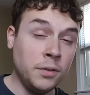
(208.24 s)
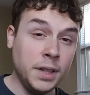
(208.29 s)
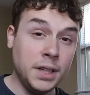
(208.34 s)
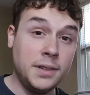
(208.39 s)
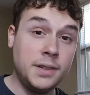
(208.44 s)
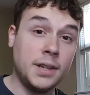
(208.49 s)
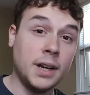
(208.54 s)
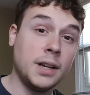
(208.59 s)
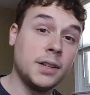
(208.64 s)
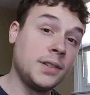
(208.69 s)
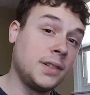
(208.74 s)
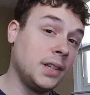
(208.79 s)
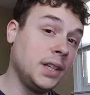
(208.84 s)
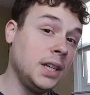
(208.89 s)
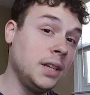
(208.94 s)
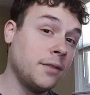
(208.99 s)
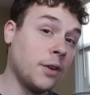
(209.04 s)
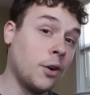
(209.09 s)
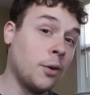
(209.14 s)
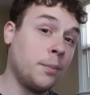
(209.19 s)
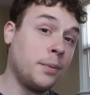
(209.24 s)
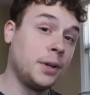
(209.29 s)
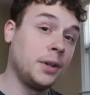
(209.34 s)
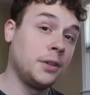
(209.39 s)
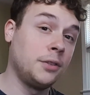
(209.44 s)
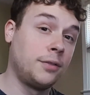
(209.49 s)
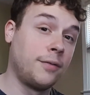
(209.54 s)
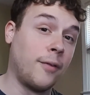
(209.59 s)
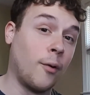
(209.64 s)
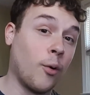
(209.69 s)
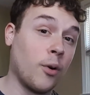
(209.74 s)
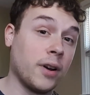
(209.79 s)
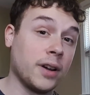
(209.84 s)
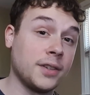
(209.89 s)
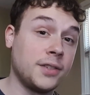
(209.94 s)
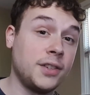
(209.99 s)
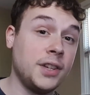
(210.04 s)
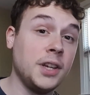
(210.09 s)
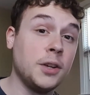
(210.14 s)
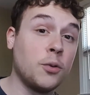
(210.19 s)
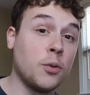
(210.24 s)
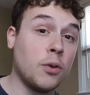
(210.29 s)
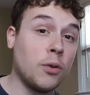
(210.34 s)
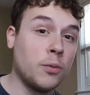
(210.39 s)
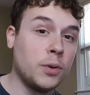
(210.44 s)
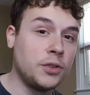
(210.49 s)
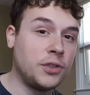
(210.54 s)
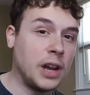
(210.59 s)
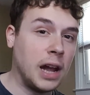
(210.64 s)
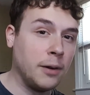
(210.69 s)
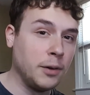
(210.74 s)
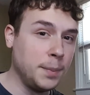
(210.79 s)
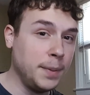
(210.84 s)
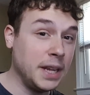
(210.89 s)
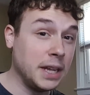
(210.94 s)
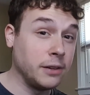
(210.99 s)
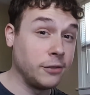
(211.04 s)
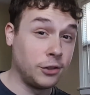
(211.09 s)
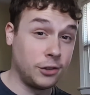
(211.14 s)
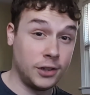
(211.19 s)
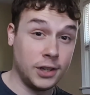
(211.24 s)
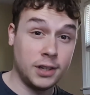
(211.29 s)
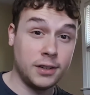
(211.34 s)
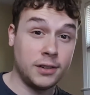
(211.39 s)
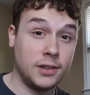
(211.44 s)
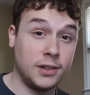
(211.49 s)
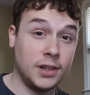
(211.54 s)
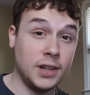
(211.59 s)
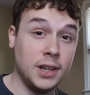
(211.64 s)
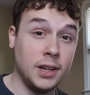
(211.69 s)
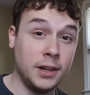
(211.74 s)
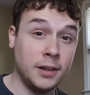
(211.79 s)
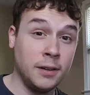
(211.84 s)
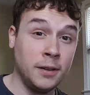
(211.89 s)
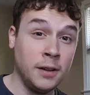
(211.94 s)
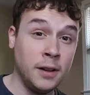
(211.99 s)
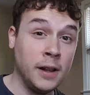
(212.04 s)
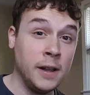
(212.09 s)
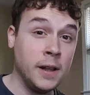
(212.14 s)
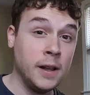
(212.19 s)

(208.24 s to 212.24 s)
movie does leave openings for a sequel, which I would be interested in seeing,